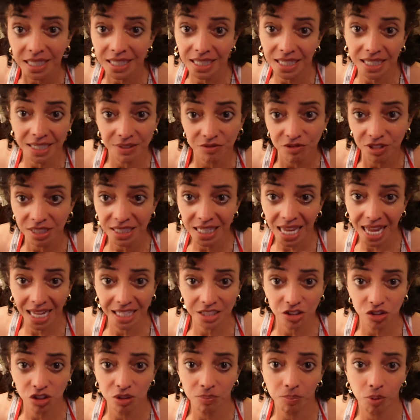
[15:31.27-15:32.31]
and it really
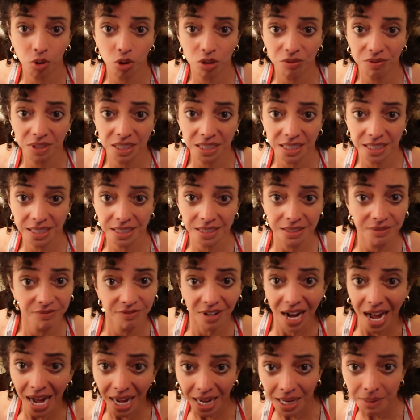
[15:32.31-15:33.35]
adds to the Puerto Rican
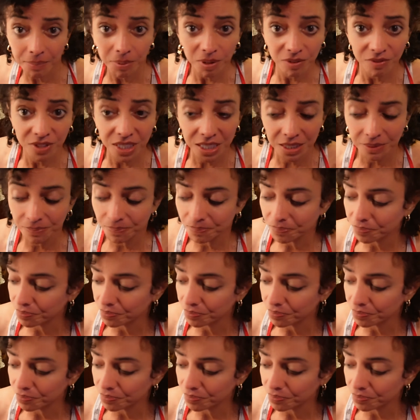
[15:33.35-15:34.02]
vibe of it.